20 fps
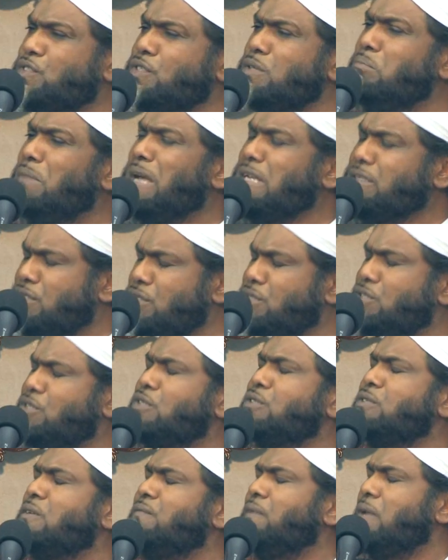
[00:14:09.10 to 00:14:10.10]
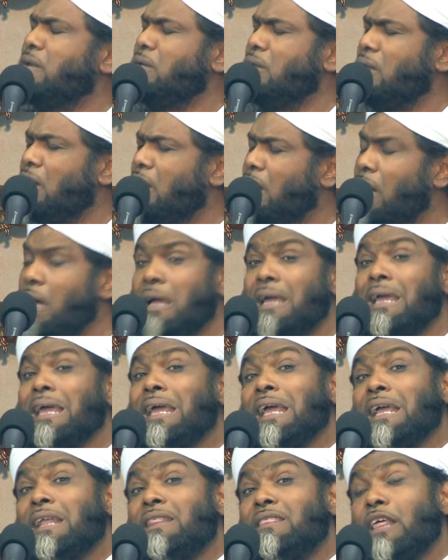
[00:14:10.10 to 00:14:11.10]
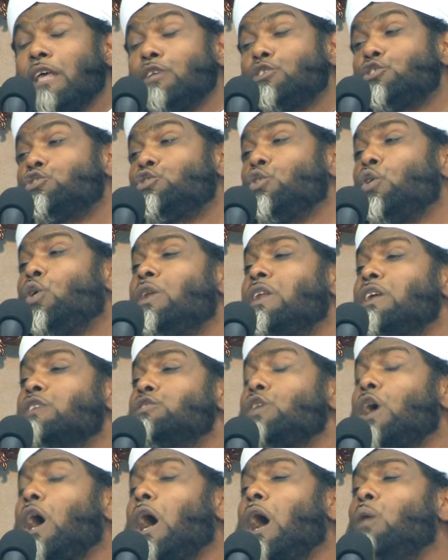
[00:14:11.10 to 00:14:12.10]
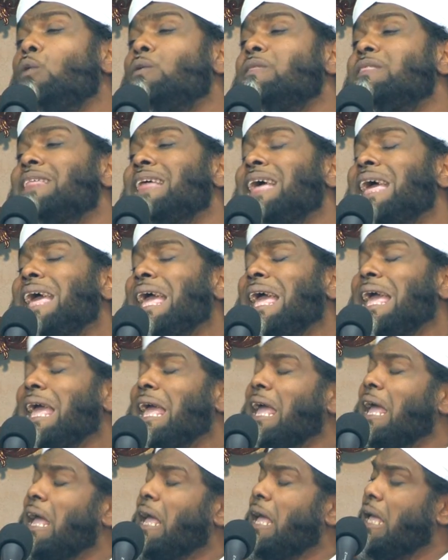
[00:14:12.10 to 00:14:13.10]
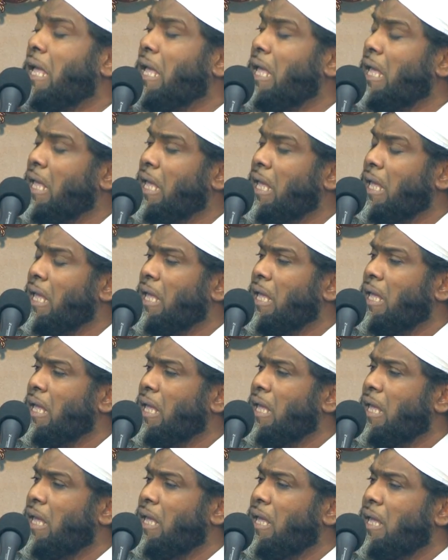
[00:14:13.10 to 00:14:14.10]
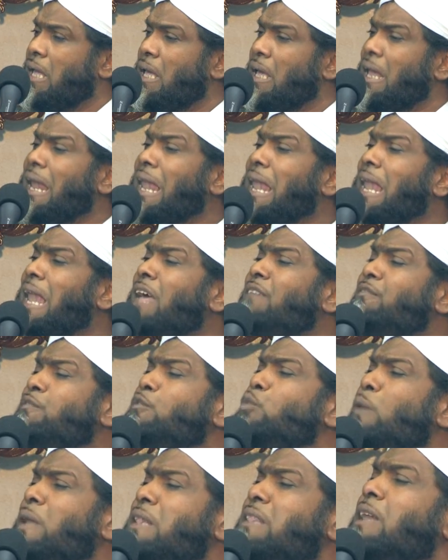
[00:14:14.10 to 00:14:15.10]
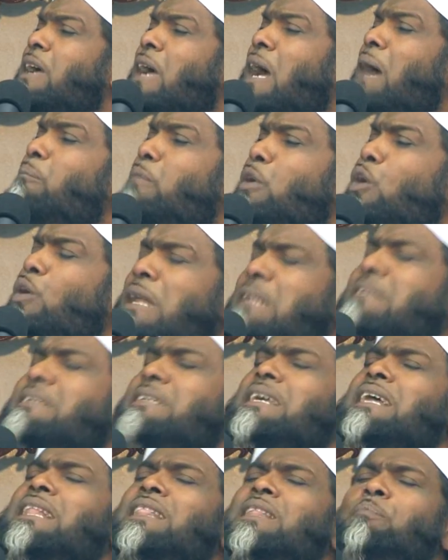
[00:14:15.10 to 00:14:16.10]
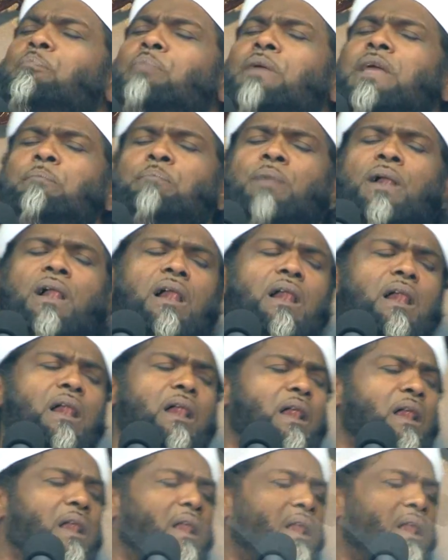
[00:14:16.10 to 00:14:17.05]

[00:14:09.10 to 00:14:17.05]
and messengers of Allah, they showed us how they lived with the community and the people.